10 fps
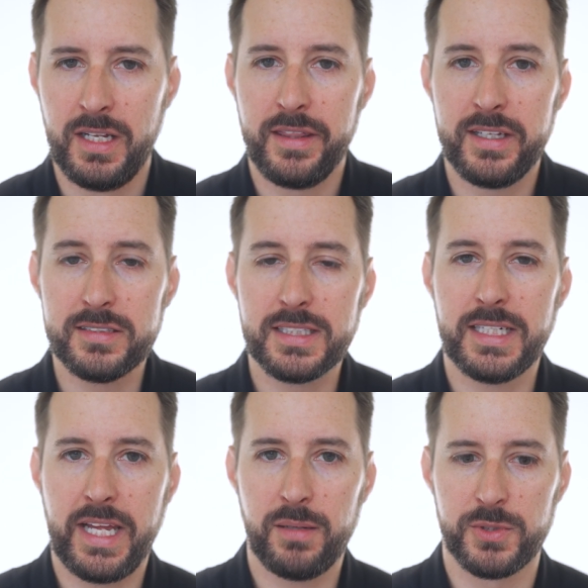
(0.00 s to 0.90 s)
This then
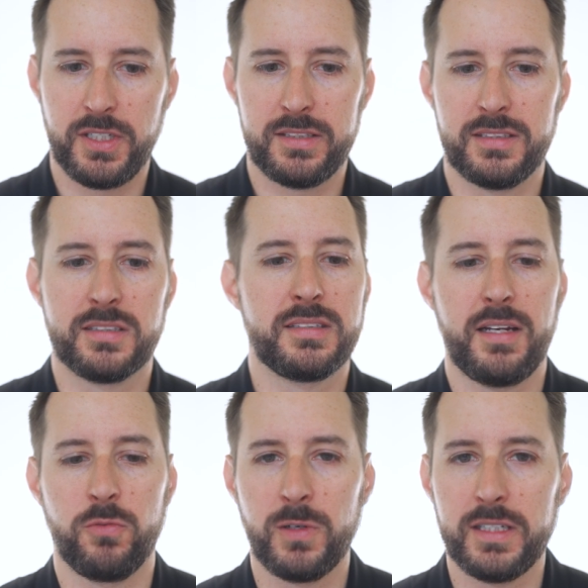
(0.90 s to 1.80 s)
enables us to
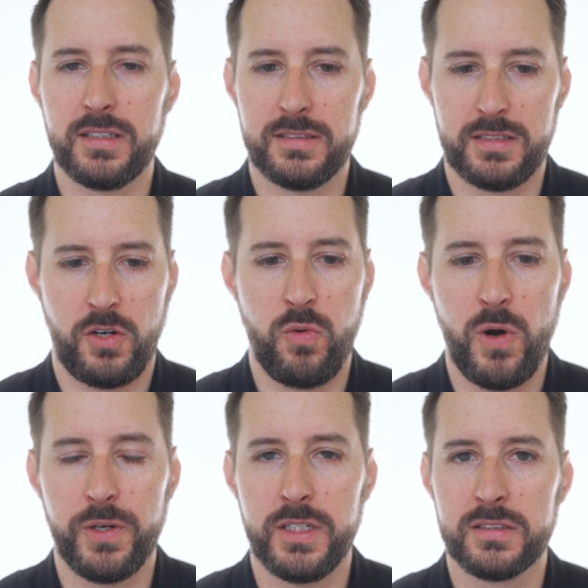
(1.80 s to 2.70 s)
set realistic
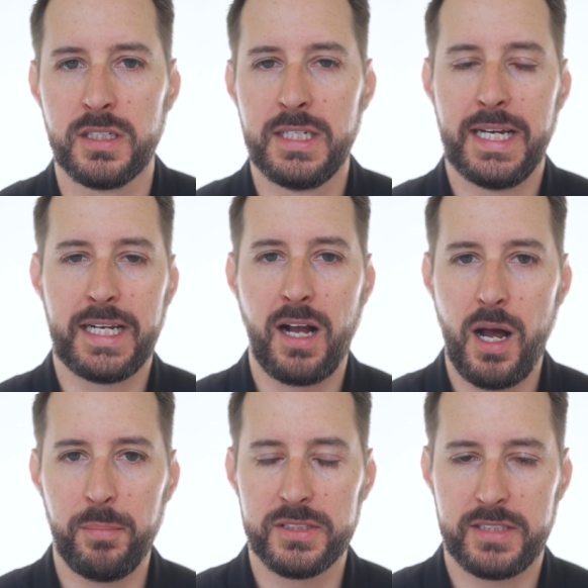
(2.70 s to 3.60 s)
quotas and
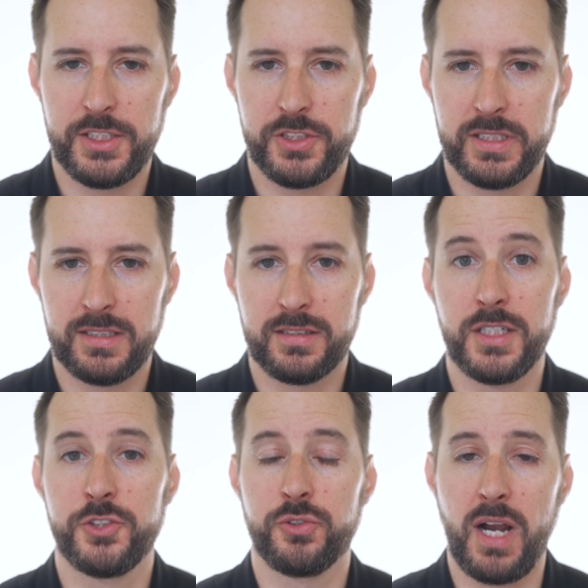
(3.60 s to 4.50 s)
compensation that is going
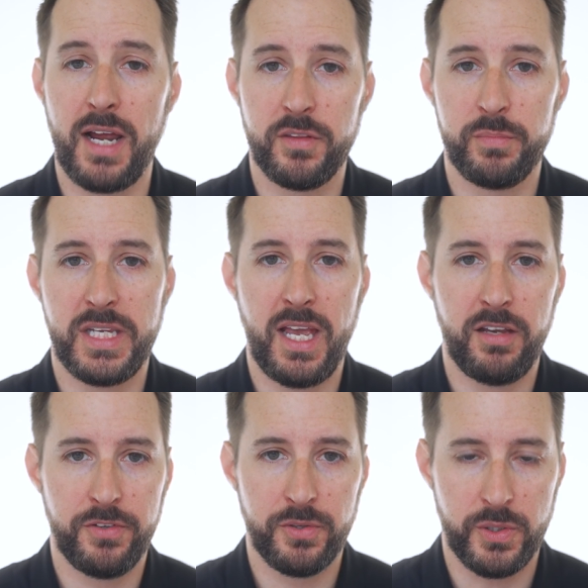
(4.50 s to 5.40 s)
to drive the
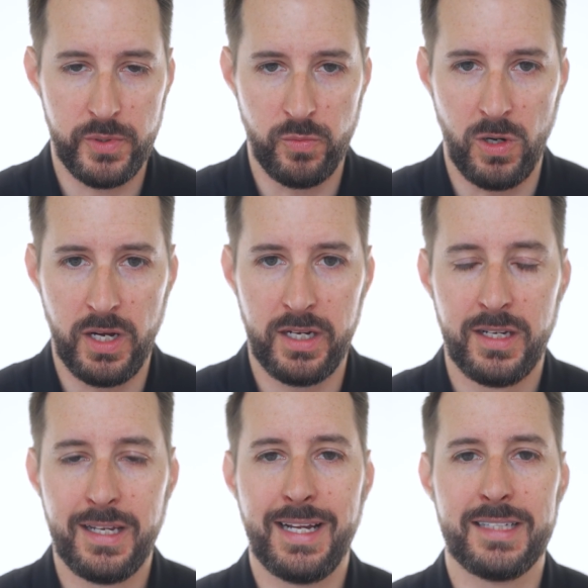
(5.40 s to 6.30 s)
behavior that we want
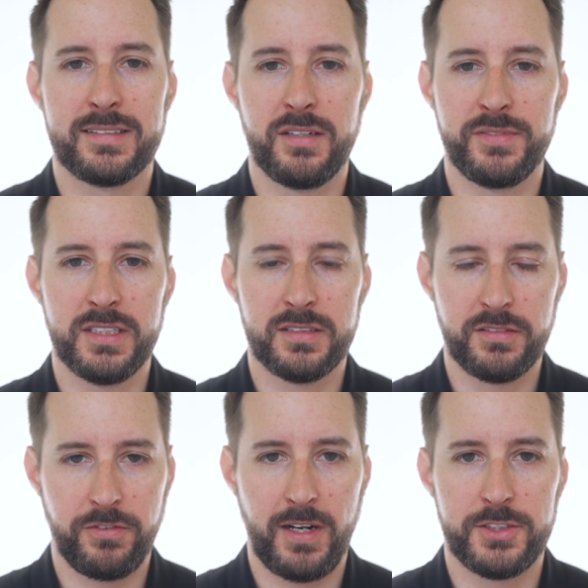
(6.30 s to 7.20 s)
instead of
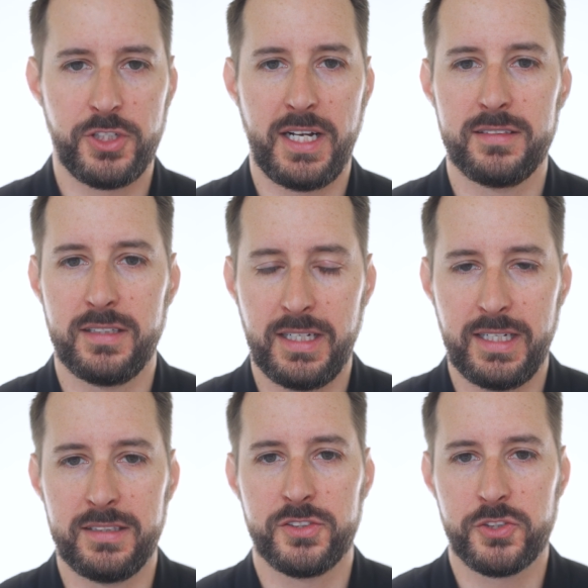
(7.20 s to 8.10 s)
disenfranchising
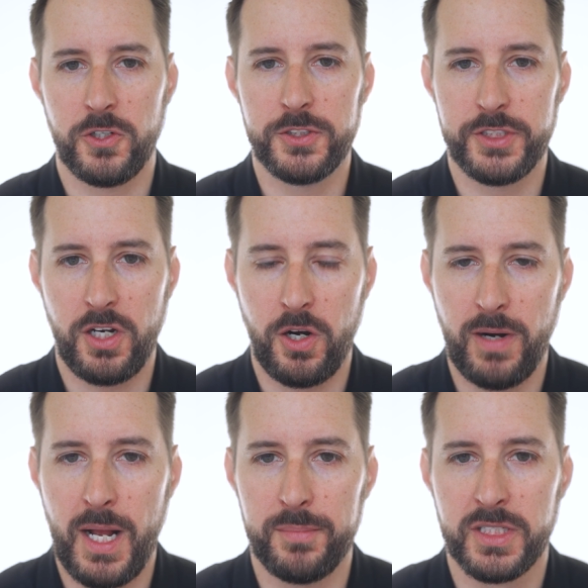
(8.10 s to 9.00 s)
and discouraging our
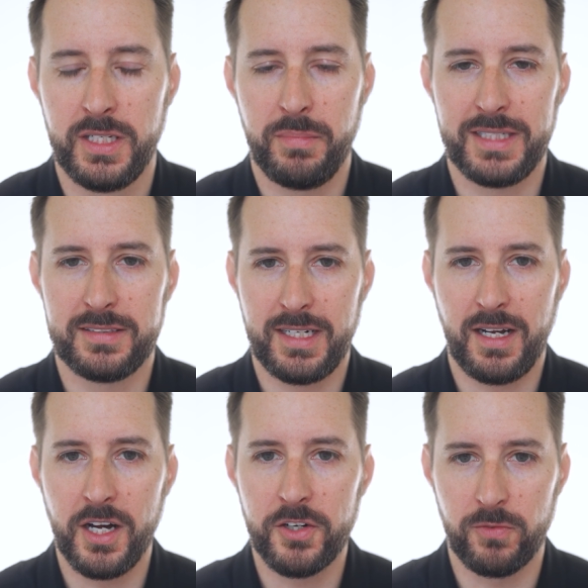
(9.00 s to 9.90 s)
reps by setting
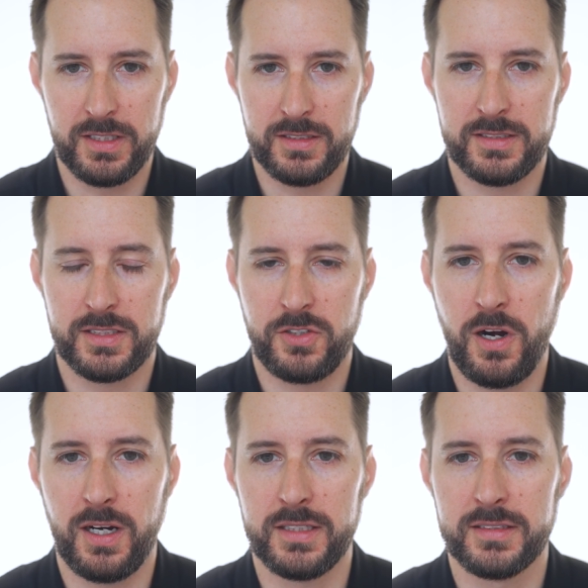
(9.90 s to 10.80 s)
unrealistic
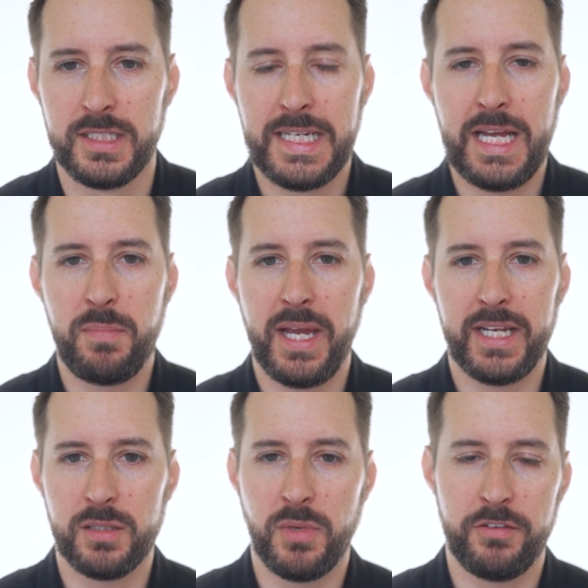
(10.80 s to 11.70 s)
targets and
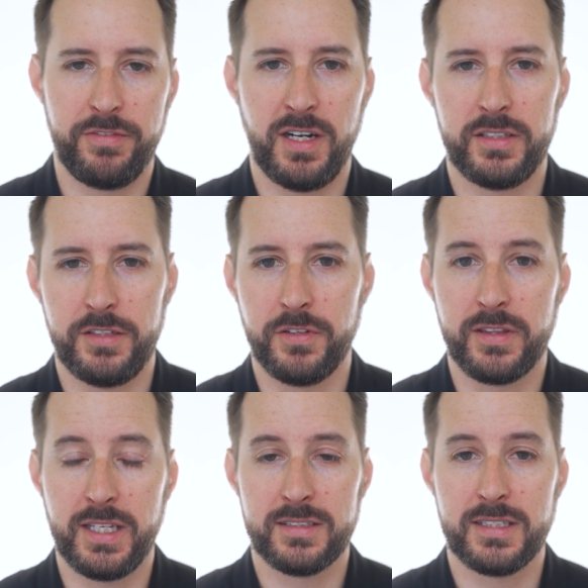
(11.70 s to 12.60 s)
paying them unfairly for
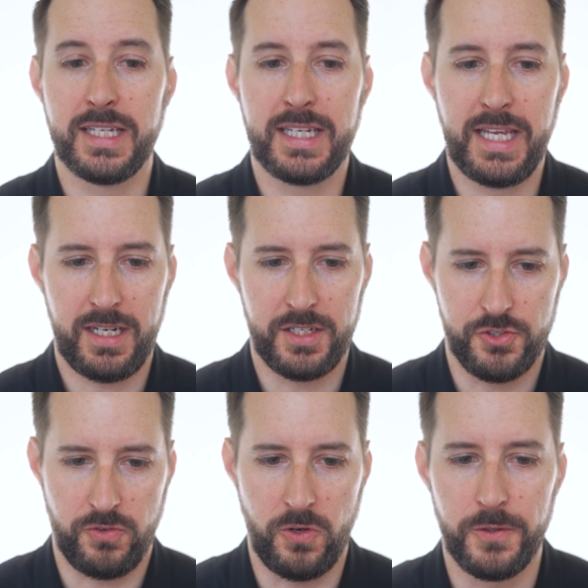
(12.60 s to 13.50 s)
things that they can't
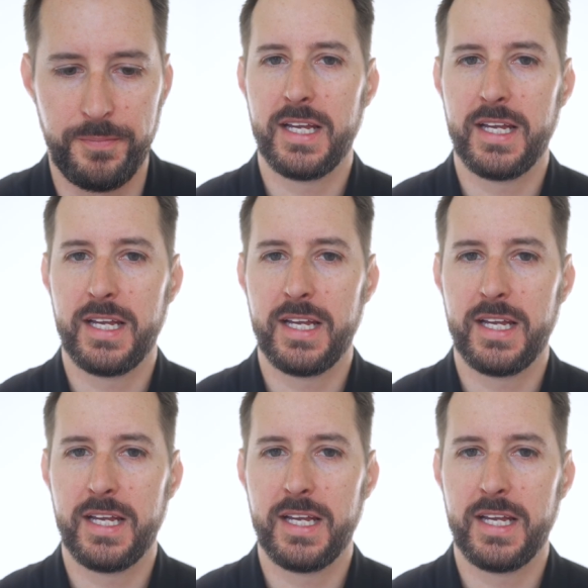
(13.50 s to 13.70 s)
control.